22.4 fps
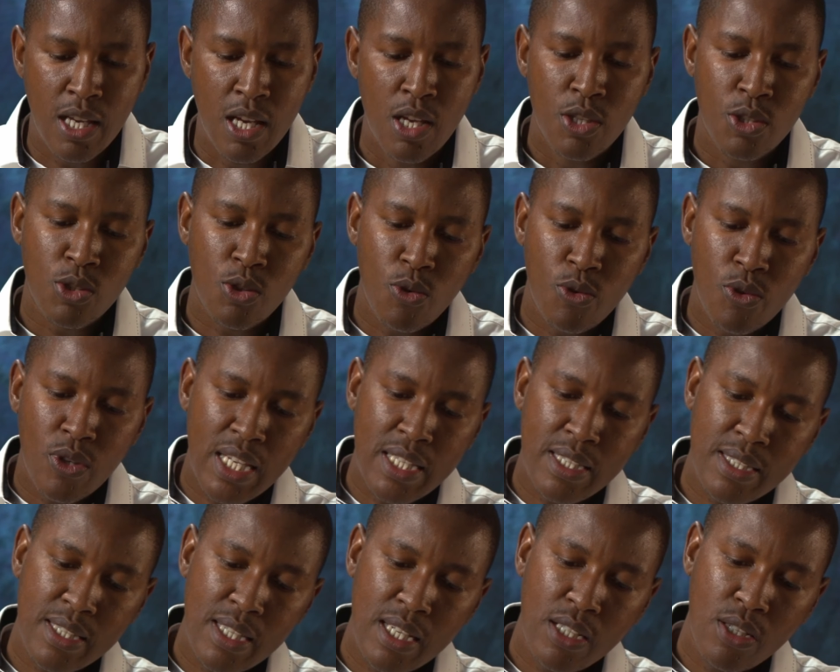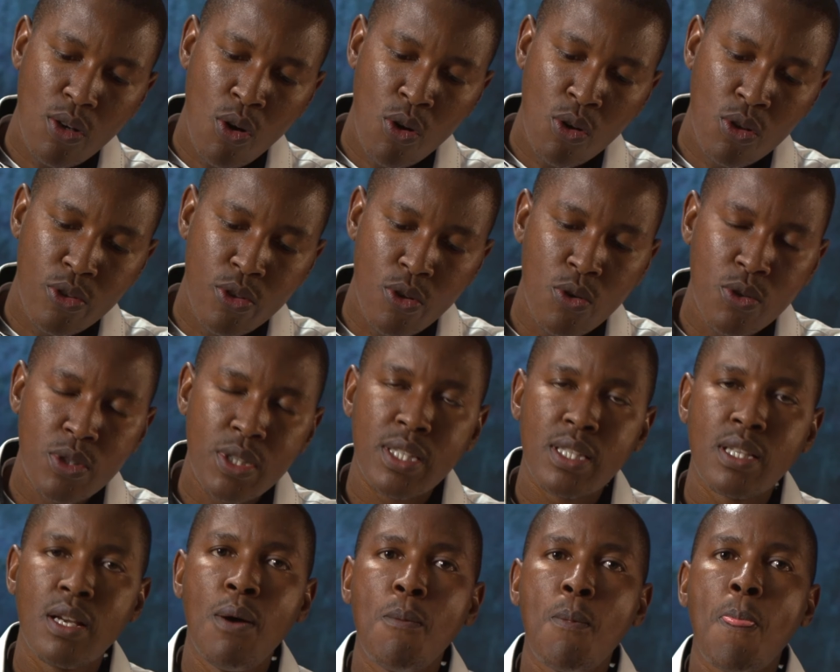So you can set all those
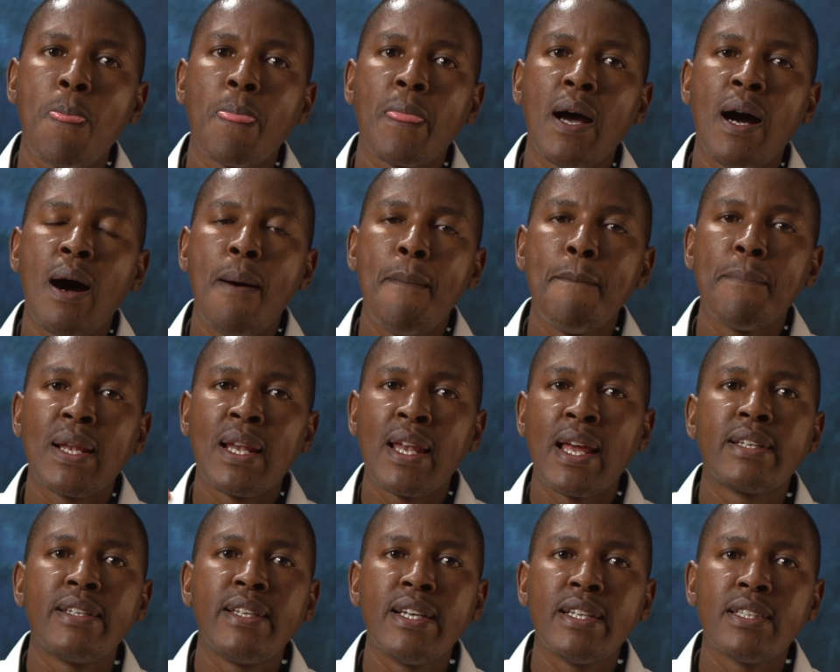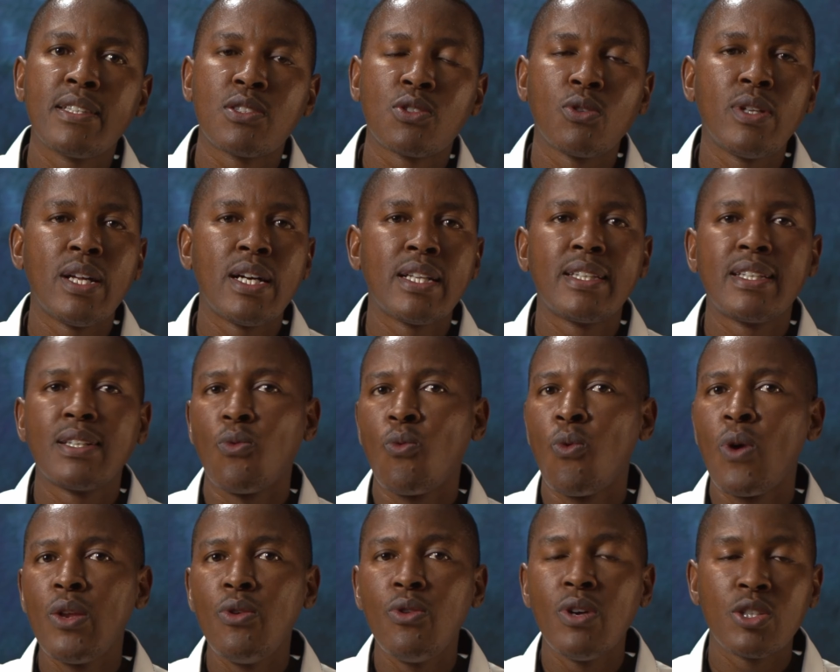like that so that
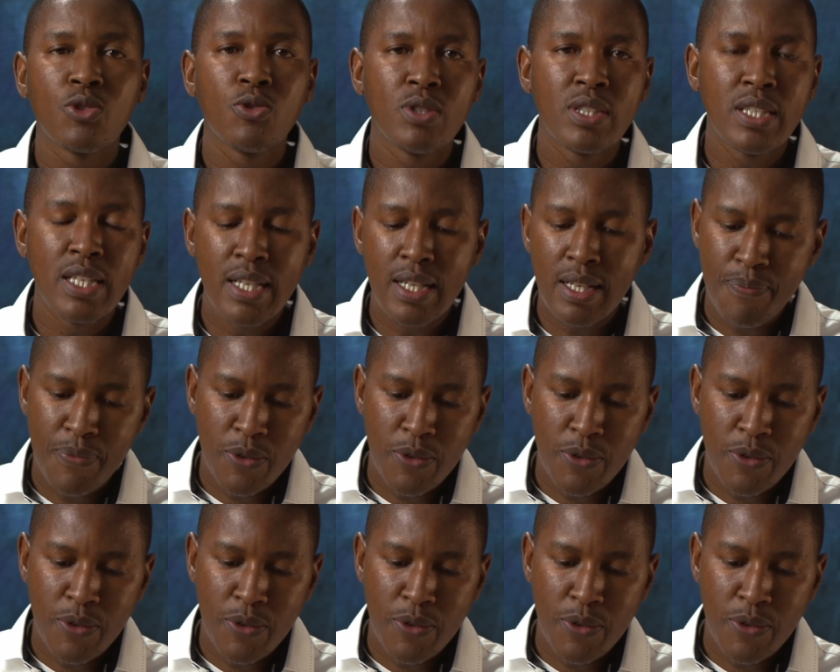when you are shooting